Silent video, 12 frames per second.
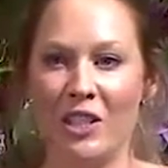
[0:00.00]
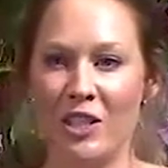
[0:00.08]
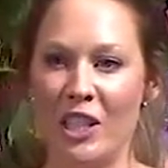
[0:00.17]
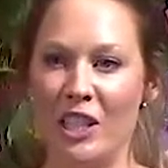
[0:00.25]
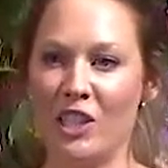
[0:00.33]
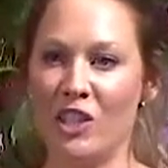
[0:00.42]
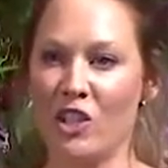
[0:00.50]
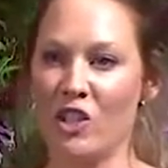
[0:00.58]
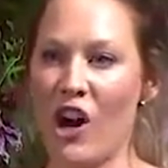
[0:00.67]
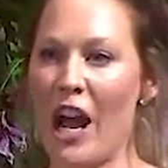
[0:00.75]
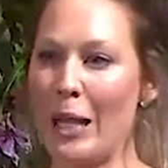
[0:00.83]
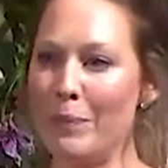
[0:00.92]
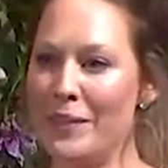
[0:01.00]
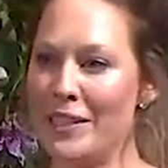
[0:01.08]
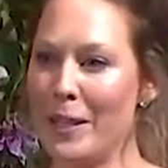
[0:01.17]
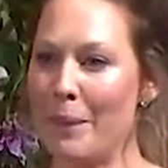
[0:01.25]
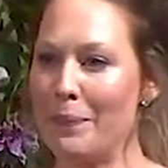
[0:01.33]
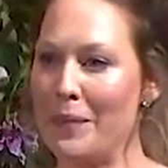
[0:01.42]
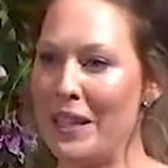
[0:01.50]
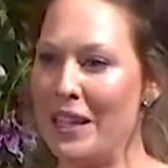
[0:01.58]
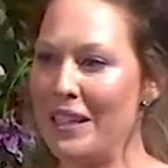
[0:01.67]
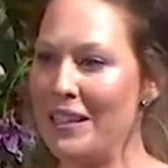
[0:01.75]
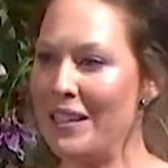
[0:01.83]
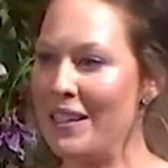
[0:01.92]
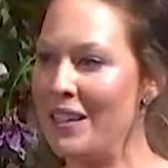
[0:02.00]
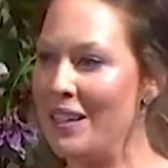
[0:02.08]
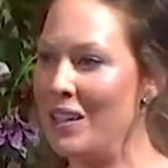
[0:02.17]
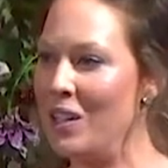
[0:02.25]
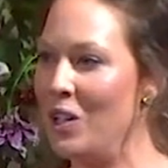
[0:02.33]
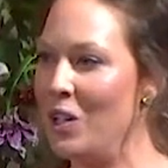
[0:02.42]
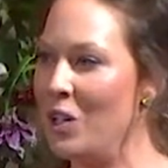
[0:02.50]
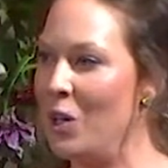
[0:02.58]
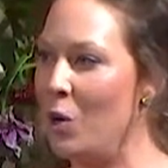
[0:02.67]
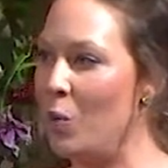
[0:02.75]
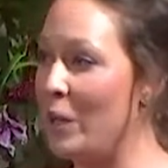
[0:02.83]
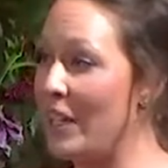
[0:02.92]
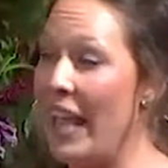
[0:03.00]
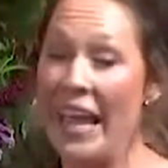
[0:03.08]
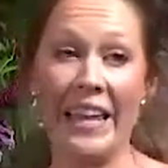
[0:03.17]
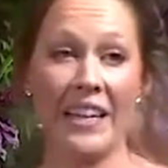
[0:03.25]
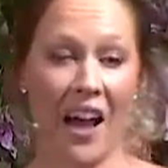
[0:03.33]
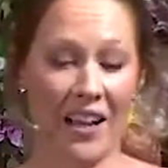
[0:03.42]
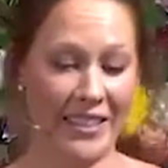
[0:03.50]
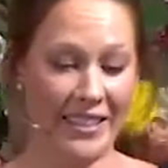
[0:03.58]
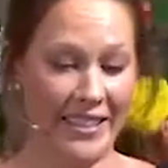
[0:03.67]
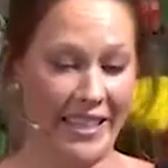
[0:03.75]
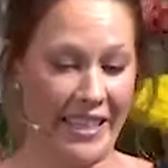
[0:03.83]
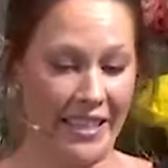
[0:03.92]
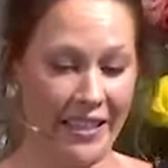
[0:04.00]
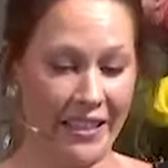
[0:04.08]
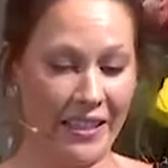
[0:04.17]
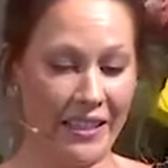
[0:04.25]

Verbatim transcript: to describe something we cannot see.